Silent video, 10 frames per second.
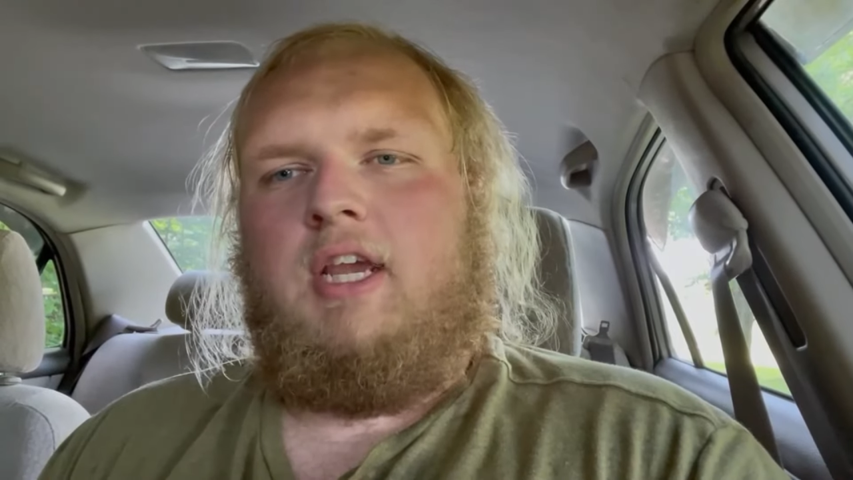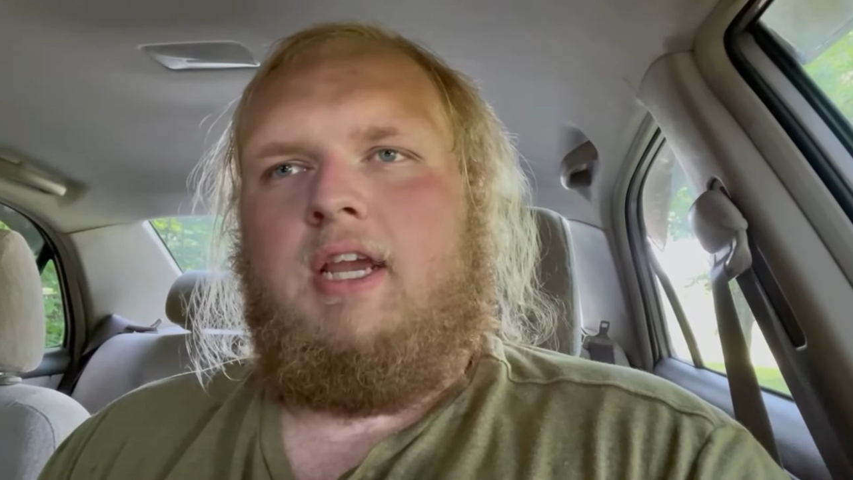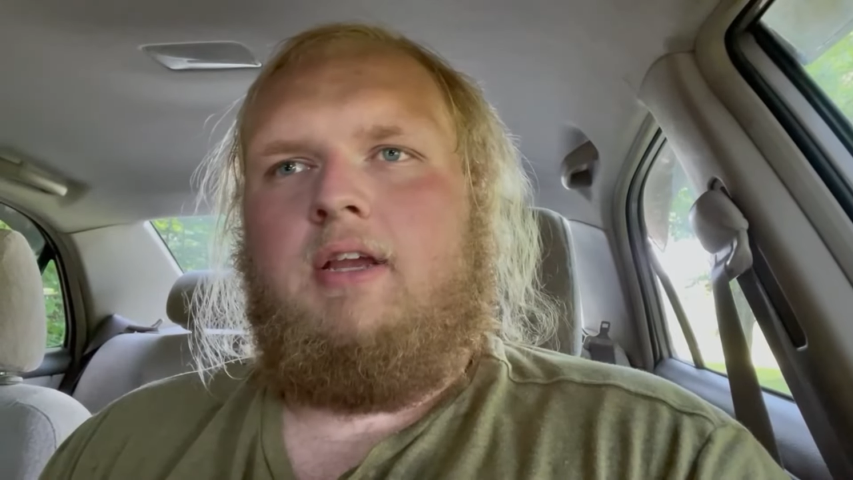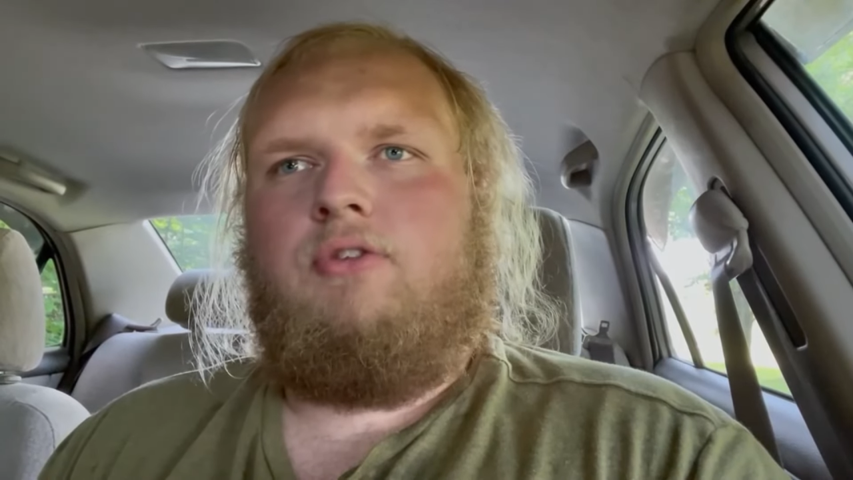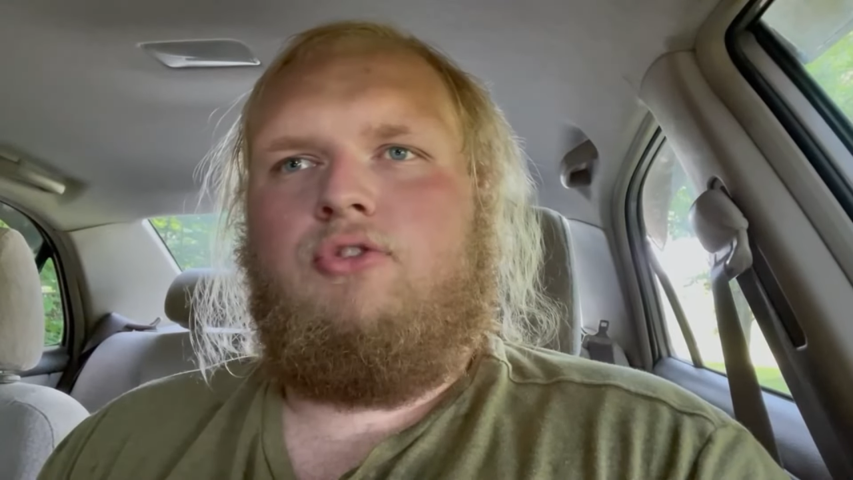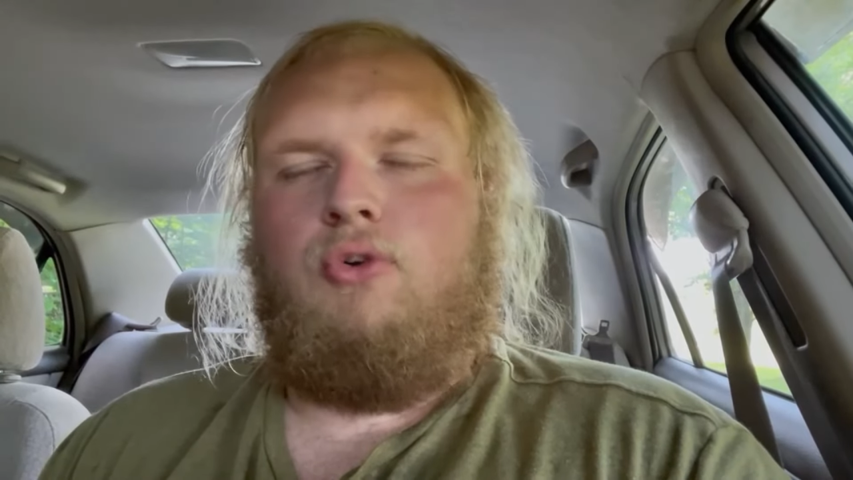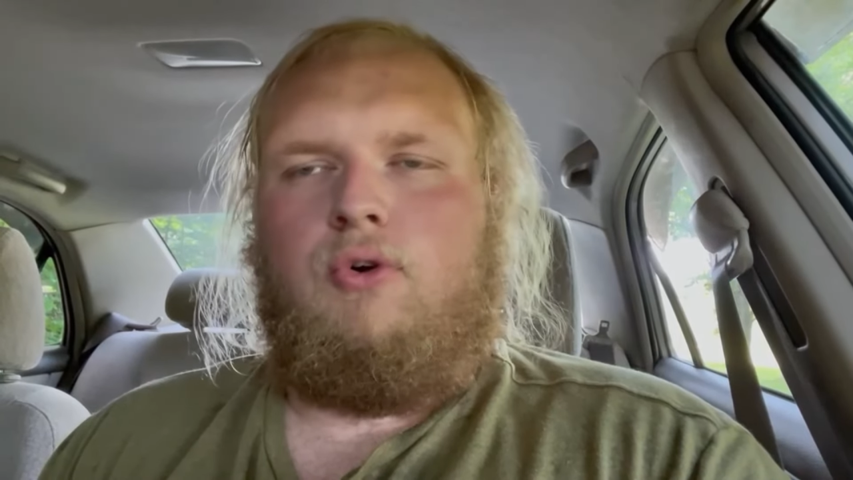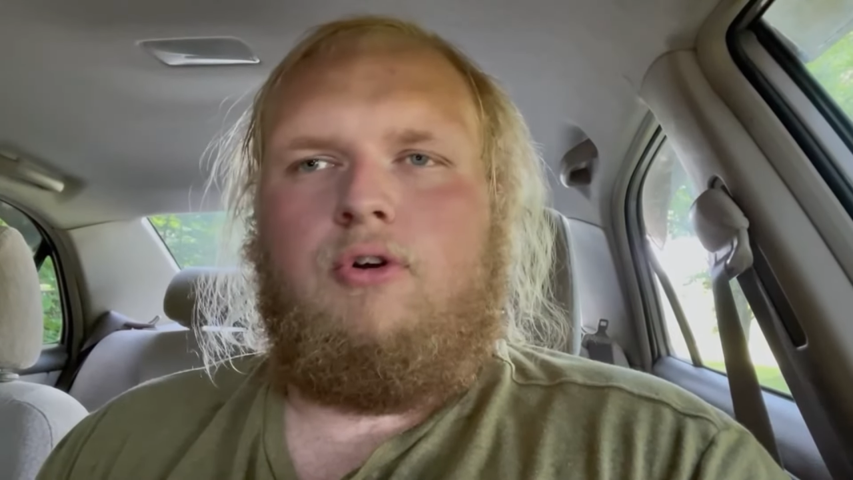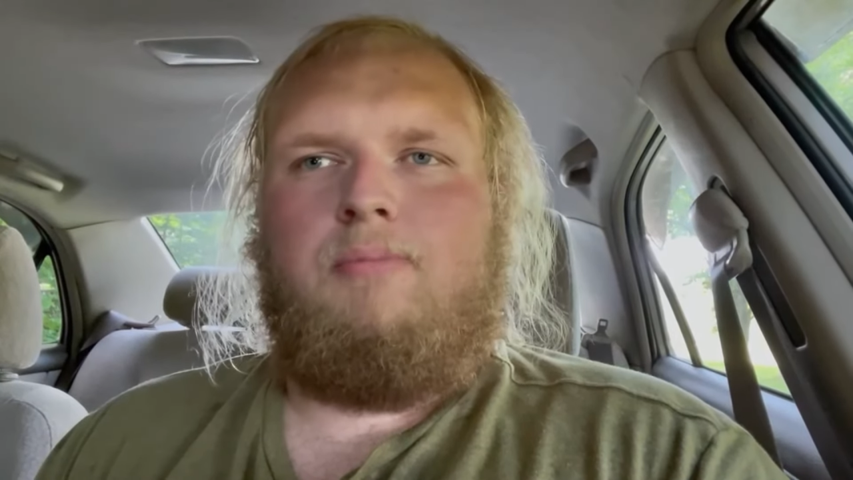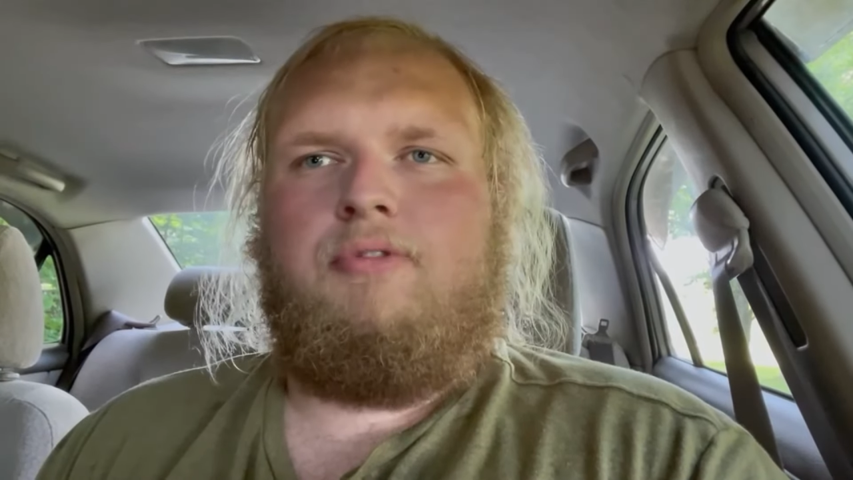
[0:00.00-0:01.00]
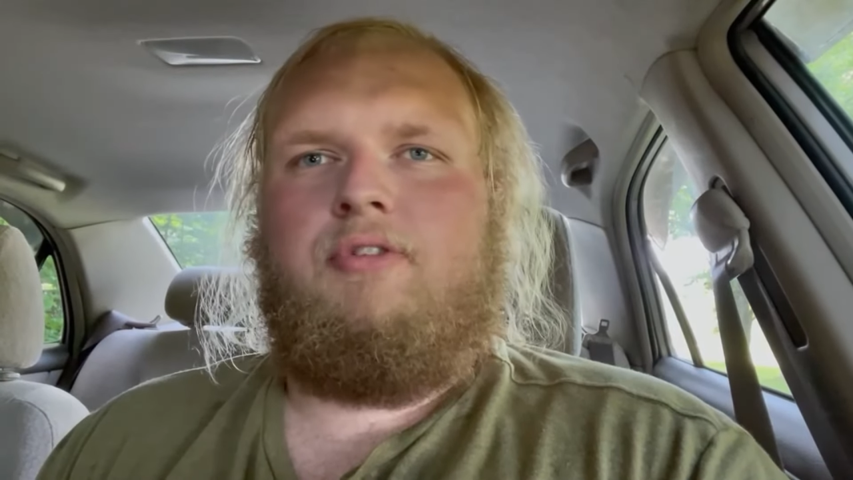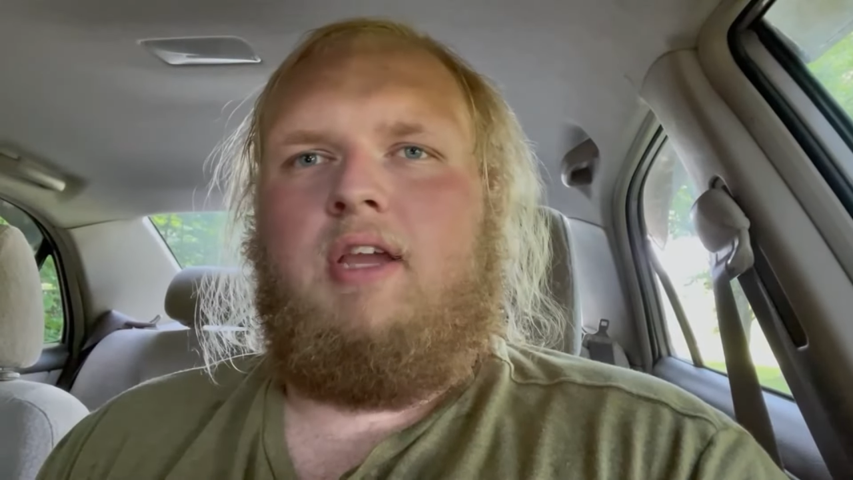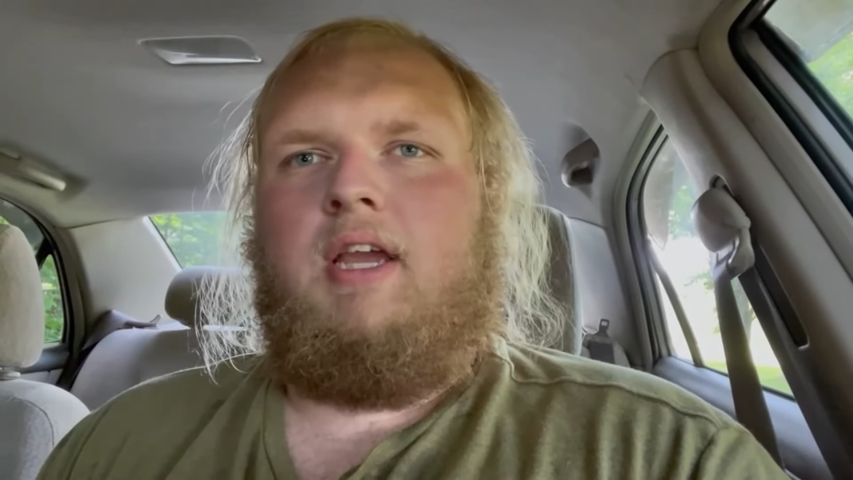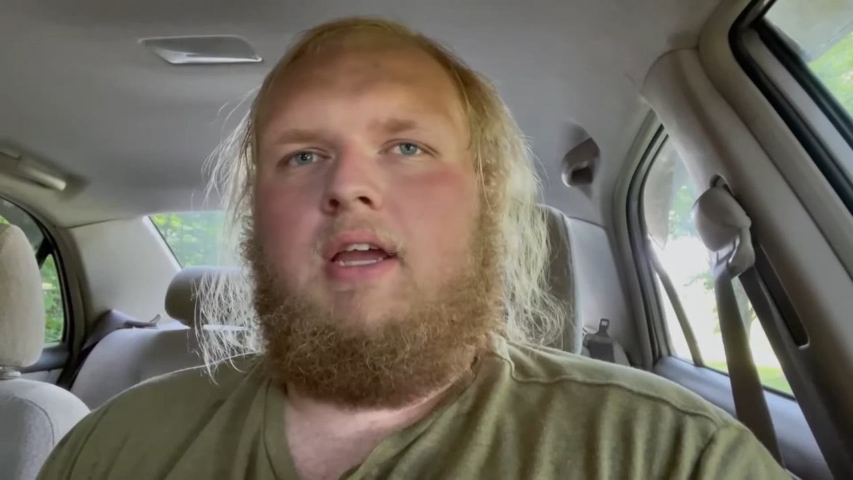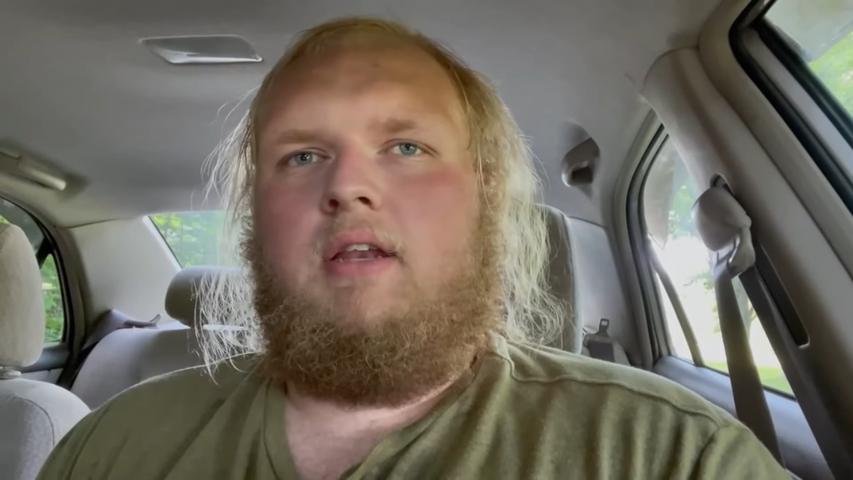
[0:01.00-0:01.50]
and storms
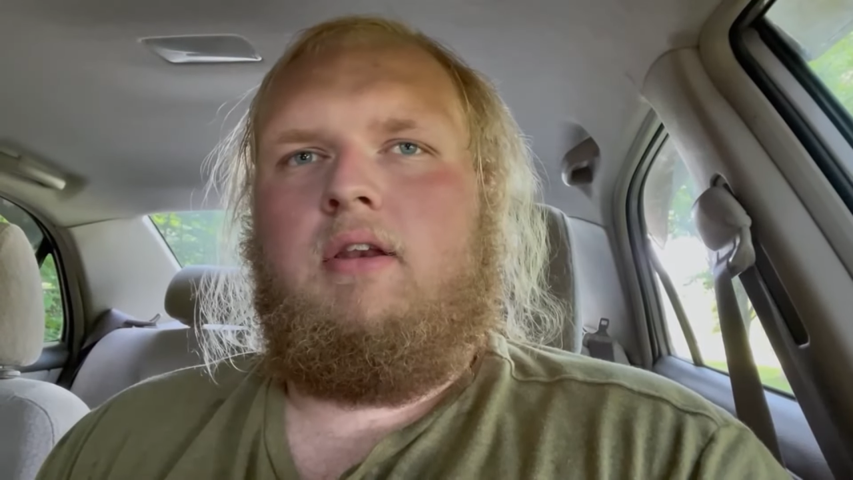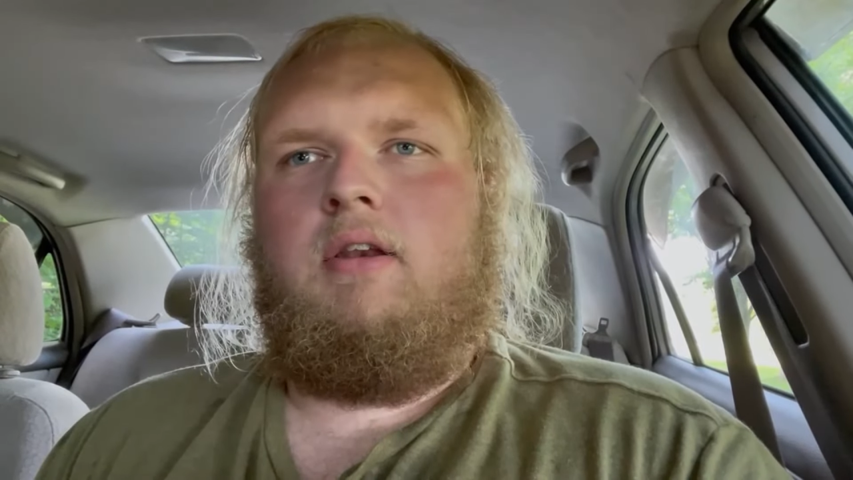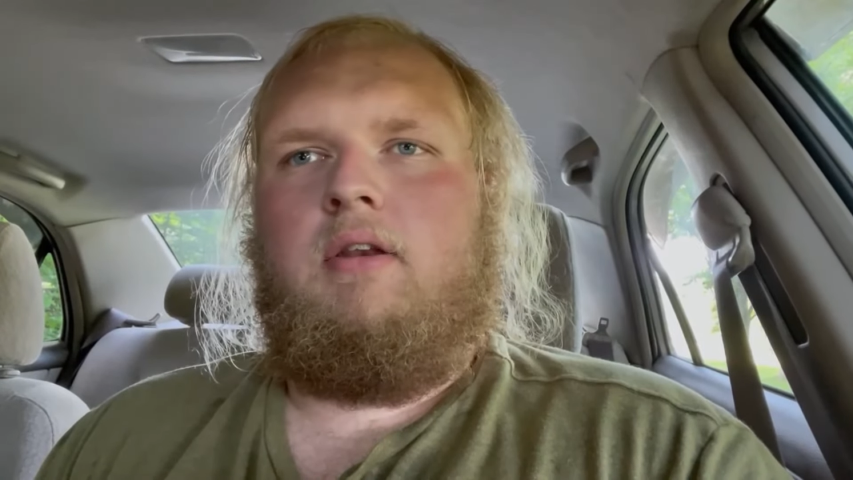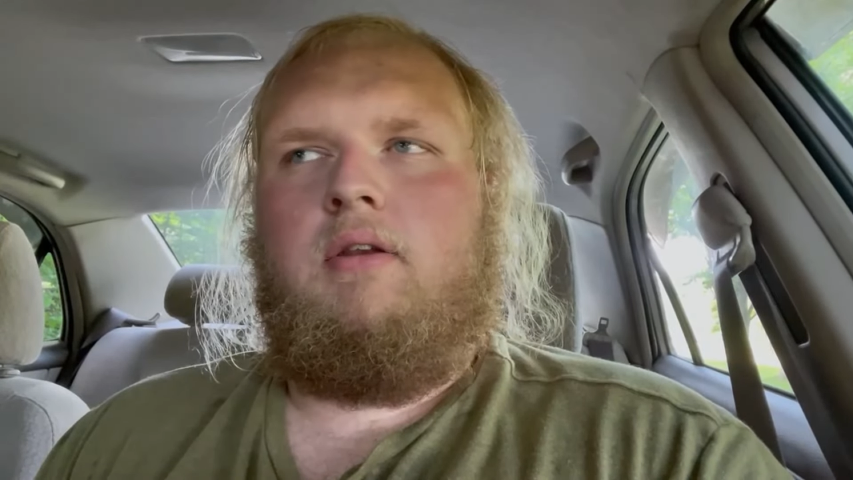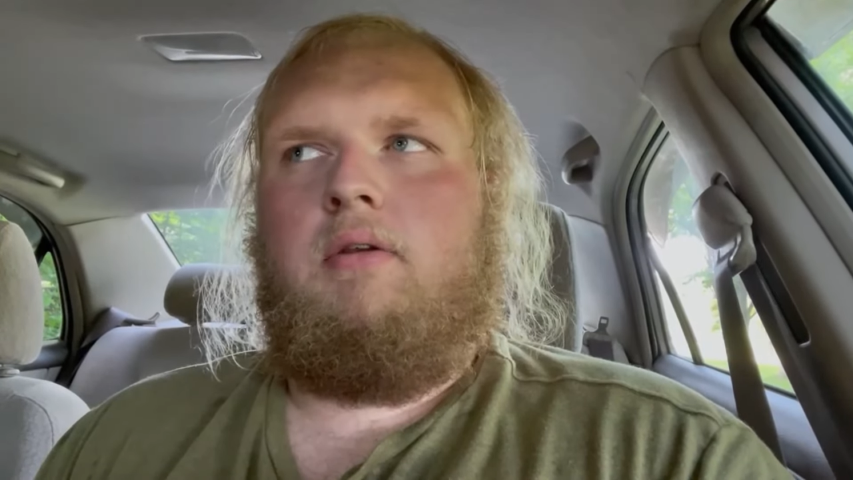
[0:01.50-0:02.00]
and,